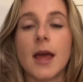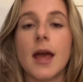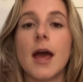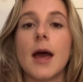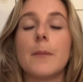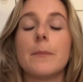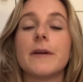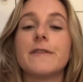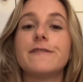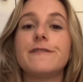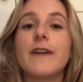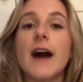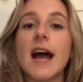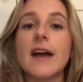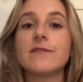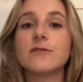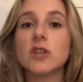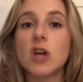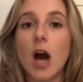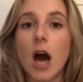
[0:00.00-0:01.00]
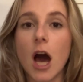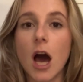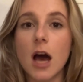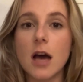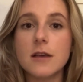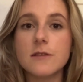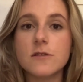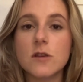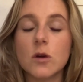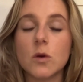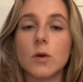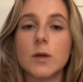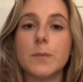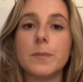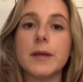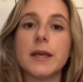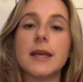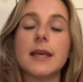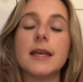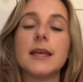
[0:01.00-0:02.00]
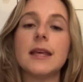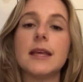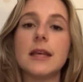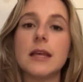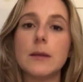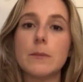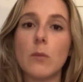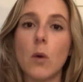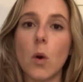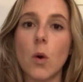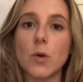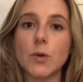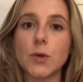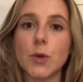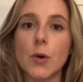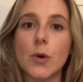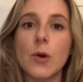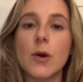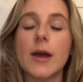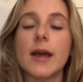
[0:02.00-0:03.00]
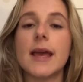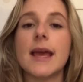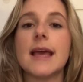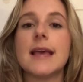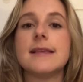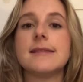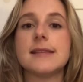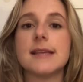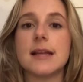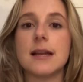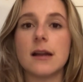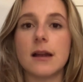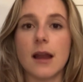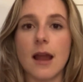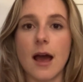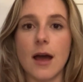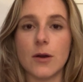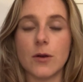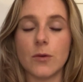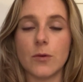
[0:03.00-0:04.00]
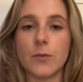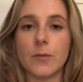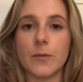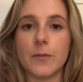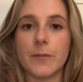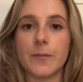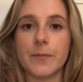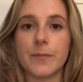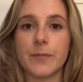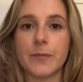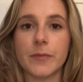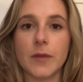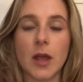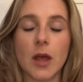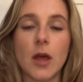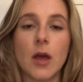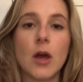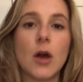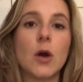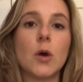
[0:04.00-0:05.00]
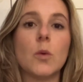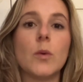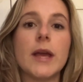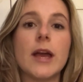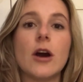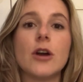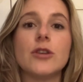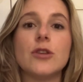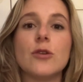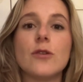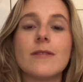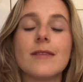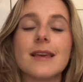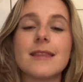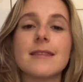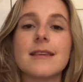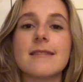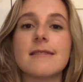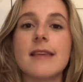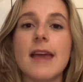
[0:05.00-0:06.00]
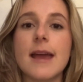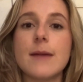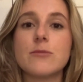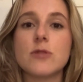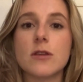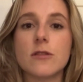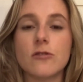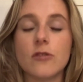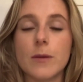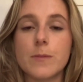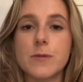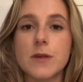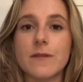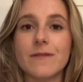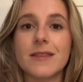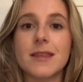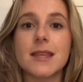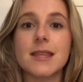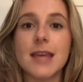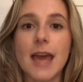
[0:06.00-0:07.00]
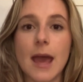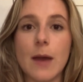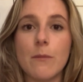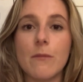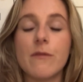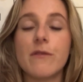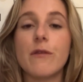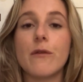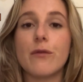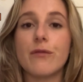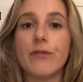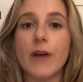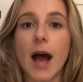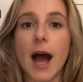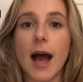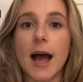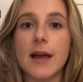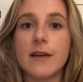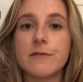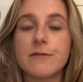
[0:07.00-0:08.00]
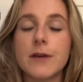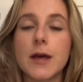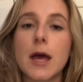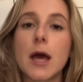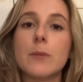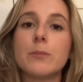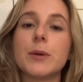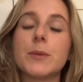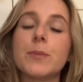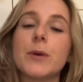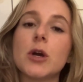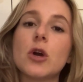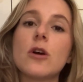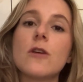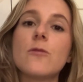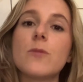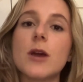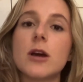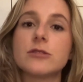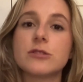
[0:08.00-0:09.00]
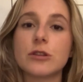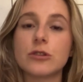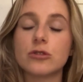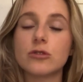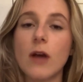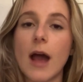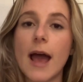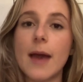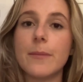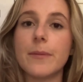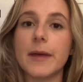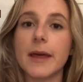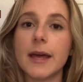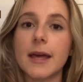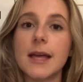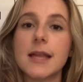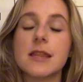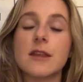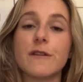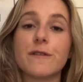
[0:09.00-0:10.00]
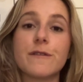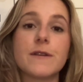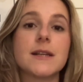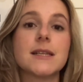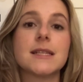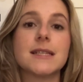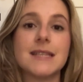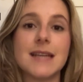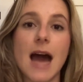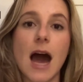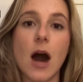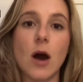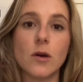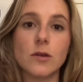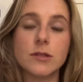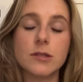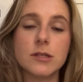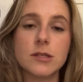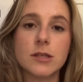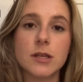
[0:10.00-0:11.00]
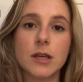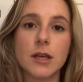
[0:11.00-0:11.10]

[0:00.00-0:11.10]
But 5 cars would be imoto ezintlanu. We are using the same descriptive stem for 5, but because we are describing different nouns,